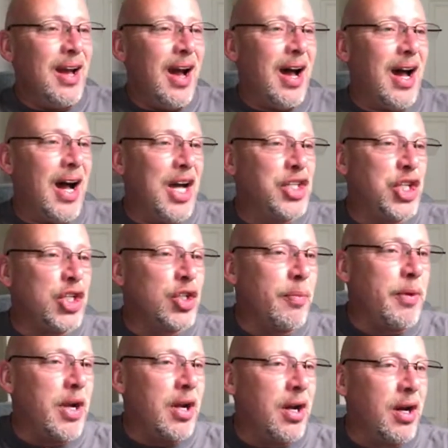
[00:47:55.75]
Uh,
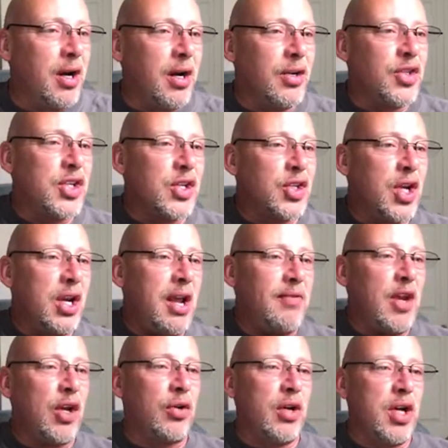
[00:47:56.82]
Gingerbeard says, Good
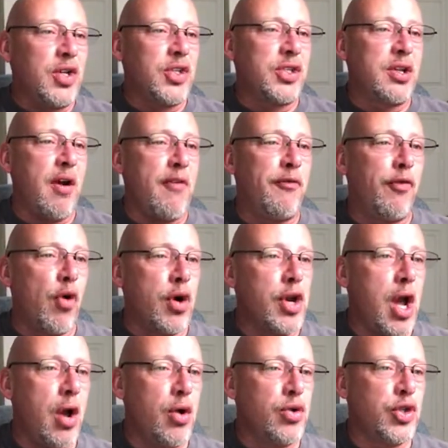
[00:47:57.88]
evening, Chris. Four
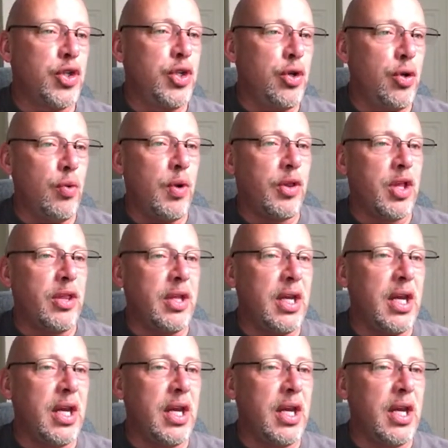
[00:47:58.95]
does due within the